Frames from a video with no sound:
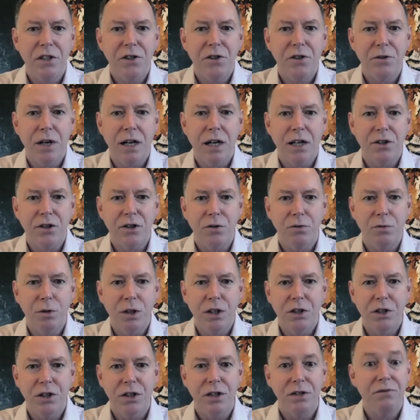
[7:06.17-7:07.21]
structure
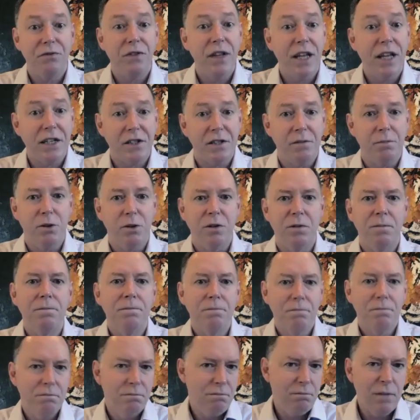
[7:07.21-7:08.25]
which is flexible.
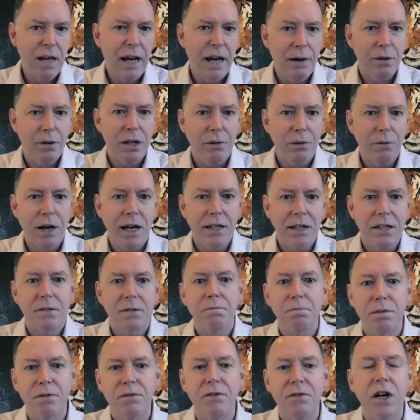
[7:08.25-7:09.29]
Hourly rates
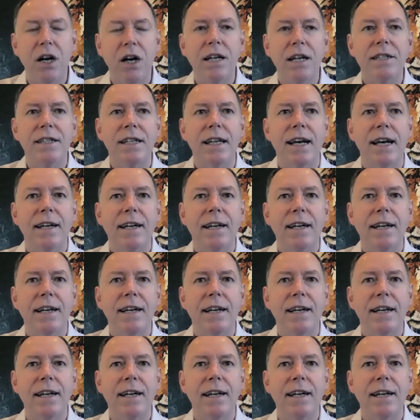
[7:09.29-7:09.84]
provides that.